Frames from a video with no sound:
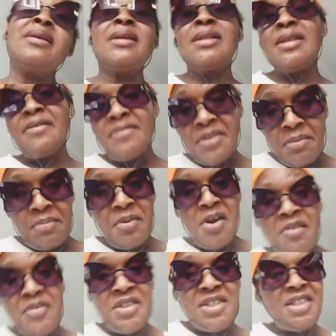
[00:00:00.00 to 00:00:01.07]
They lived in
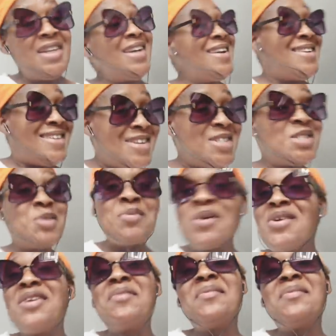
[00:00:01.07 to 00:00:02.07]
poverty. And he spoke